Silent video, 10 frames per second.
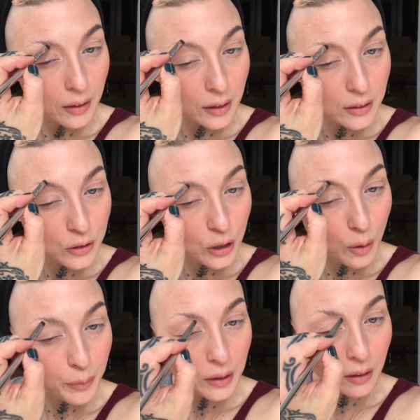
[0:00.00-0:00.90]
of like to
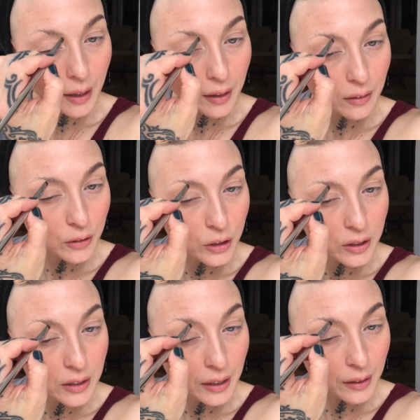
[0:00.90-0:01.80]
jump in like
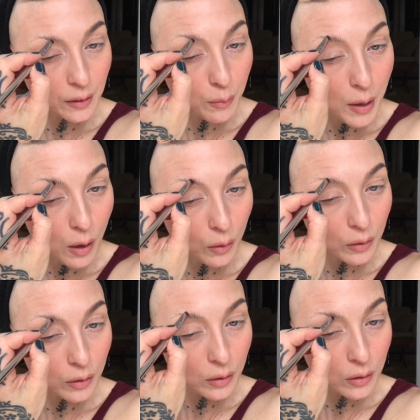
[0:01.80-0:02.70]
just in about
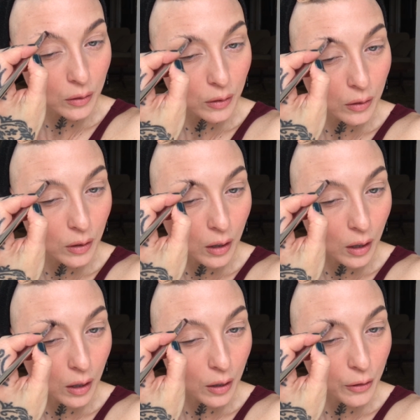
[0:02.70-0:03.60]

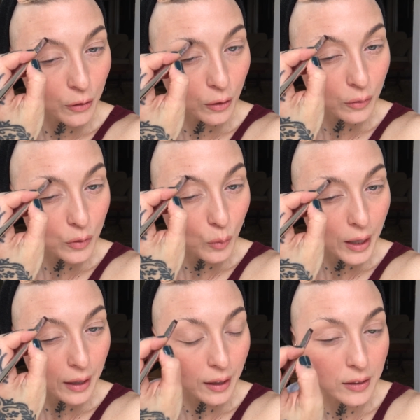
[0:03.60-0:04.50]
a third of the way,
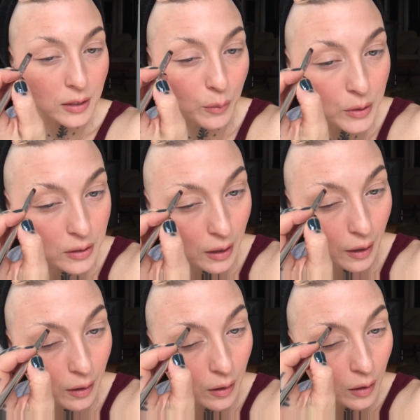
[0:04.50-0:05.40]
I guess I would say.